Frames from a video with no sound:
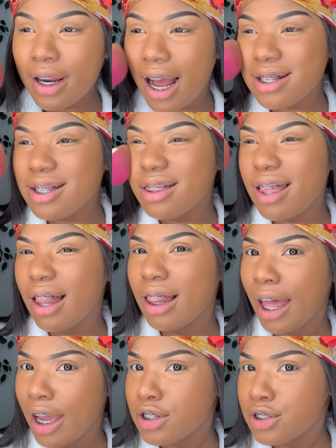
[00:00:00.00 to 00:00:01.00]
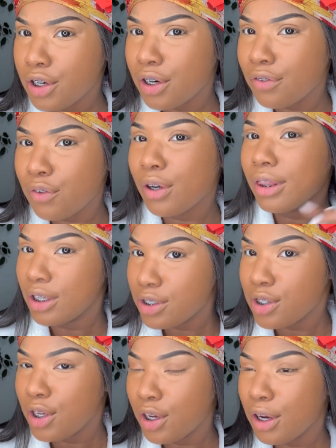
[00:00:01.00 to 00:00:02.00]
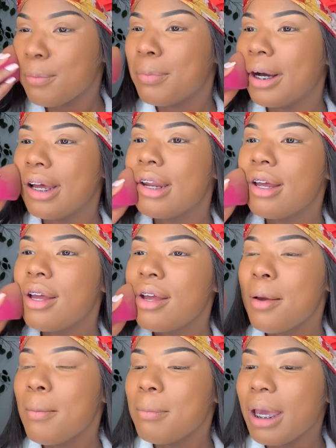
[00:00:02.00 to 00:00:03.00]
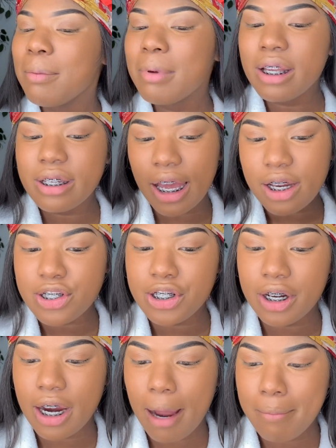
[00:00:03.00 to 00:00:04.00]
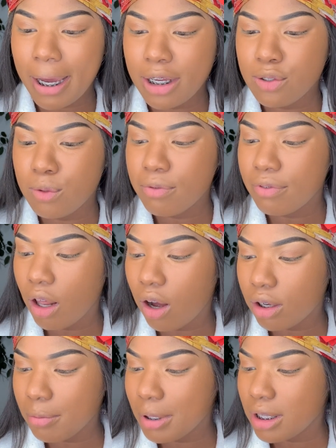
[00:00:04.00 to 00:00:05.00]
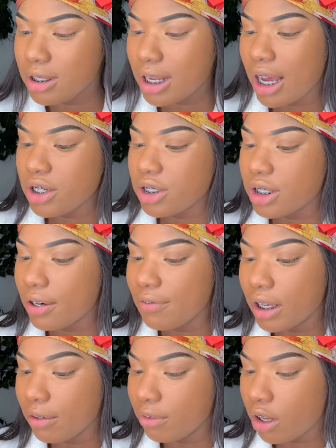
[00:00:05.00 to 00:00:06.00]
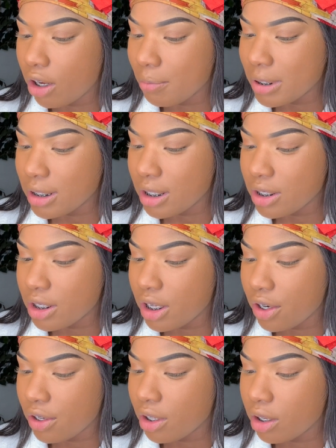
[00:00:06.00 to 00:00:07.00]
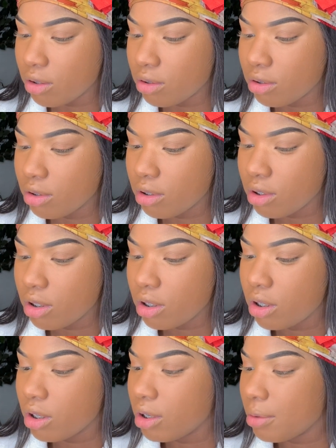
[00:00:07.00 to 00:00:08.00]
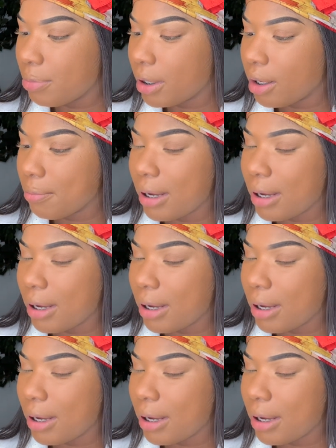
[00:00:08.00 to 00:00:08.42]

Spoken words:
I said that last year for this year, but maybe next year I might do Vlogmas. I should have done Vlogmas this year though. But my